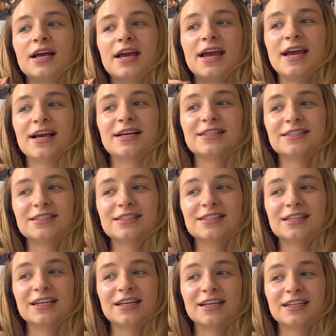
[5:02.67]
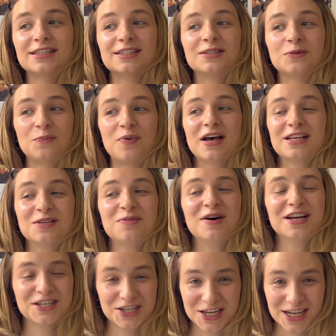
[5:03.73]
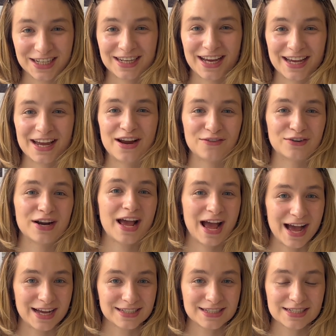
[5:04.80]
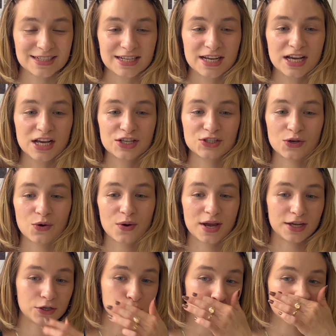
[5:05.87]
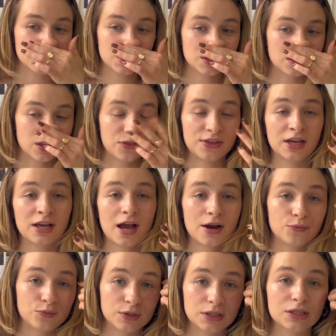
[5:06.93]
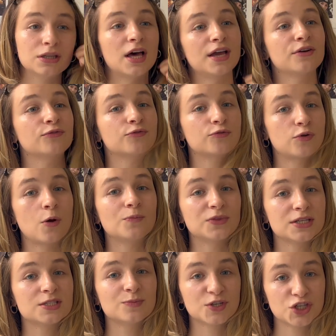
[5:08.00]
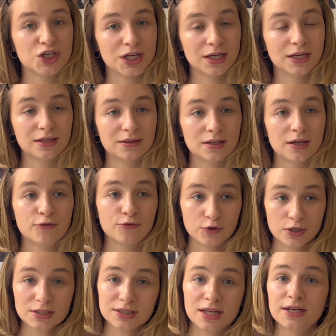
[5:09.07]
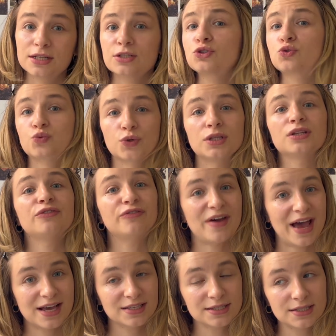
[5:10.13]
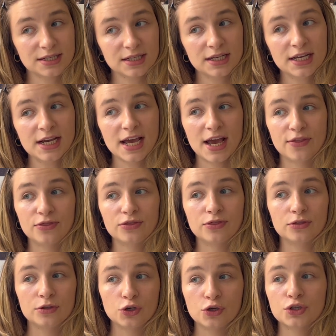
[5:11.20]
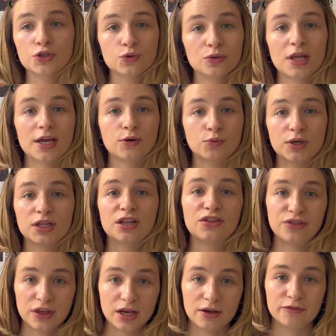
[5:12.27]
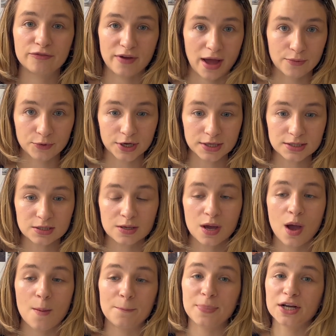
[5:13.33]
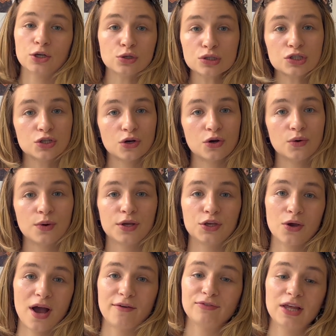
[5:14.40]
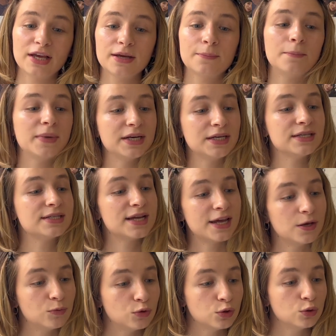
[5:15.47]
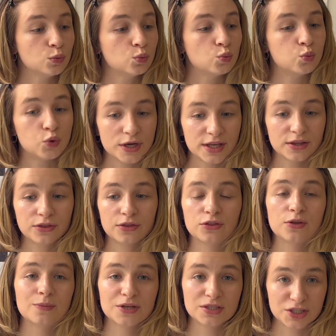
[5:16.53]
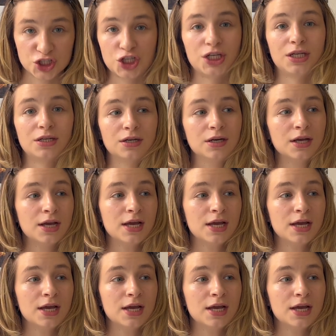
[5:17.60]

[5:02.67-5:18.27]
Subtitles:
and it's the best machine I ever had. So usually the thing I really like from this machine, first that it's really fast and you can do like really thick fabrics, but also you have like a mini table with the machine,